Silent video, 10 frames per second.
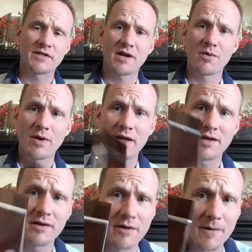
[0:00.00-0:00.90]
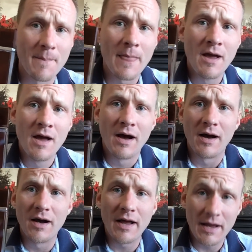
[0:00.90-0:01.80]
This guy right here,
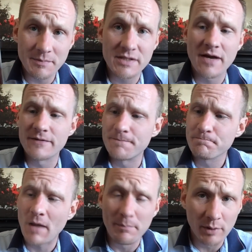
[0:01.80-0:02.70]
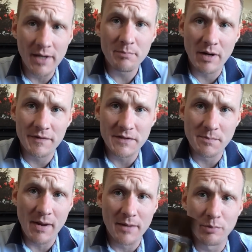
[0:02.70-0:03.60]
uh, M7. I blind bought this
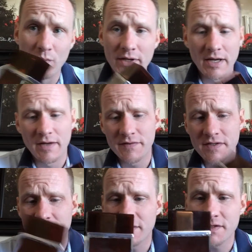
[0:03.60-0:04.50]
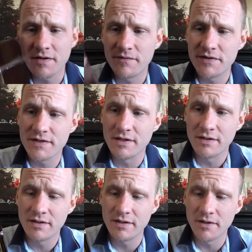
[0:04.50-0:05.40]
bad boy. Uh, this is this stuff is,
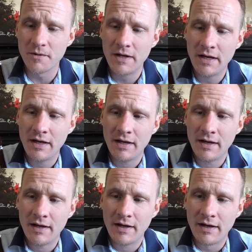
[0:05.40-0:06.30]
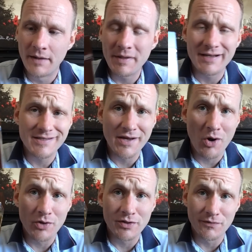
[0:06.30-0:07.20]
you know, I'm not going to say
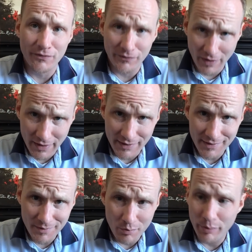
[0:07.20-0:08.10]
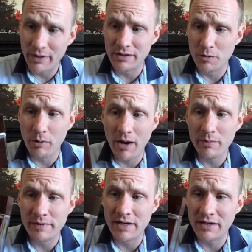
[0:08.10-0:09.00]
hard to find, but you're
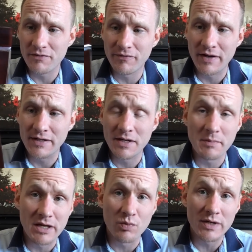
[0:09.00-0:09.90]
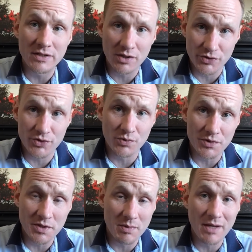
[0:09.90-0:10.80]
probably not going to find it in many retail
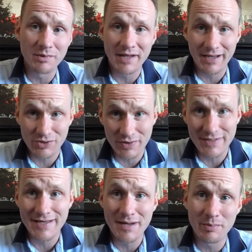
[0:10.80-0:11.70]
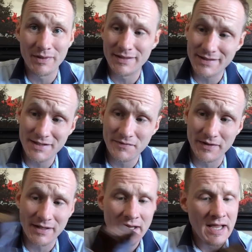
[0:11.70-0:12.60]
stores to be able to actually sample it and sniff
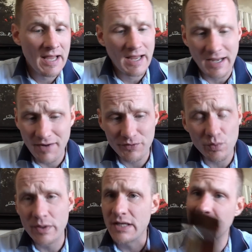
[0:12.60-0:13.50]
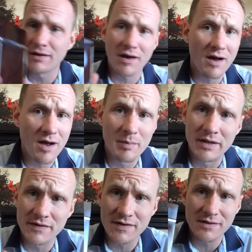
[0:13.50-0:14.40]
it. And after reading the
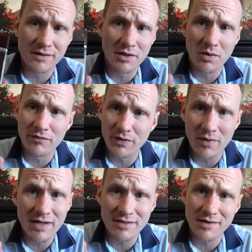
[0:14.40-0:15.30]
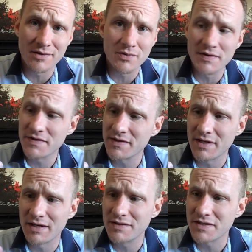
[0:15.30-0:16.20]
comments, you know, on granted under this
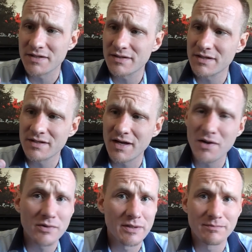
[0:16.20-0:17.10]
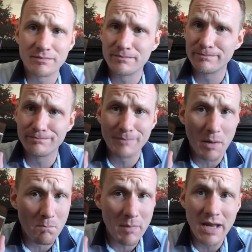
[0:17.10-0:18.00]
thing, it just sounded
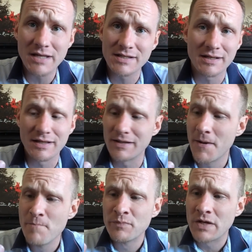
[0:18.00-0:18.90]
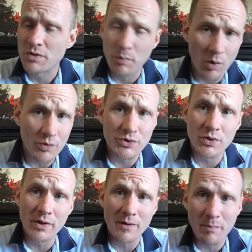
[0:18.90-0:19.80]
amazing. And so I pulled the
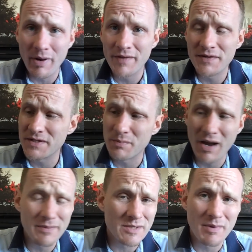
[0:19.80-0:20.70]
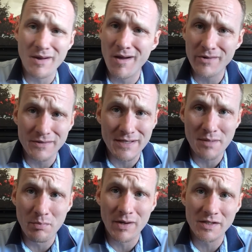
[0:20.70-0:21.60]
trigger and I bought this. I probably spent
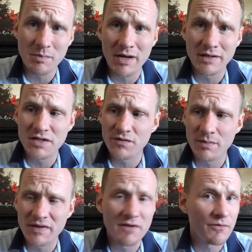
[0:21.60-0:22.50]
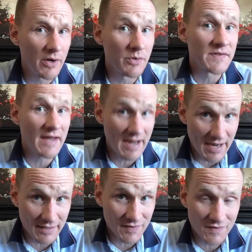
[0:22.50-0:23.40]
110 bucks buying this from I think
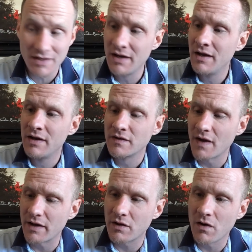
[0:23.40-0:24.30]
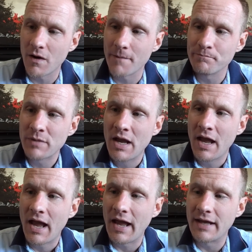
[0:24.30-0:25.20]
FragranceX.com.
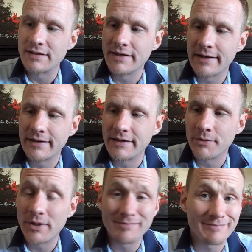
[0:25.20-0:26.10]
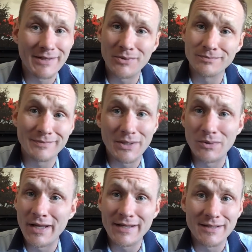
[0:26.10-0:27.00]
And uh, you know what? I don't I
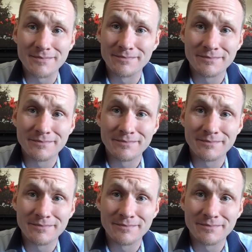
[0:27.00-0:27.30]
don't like it.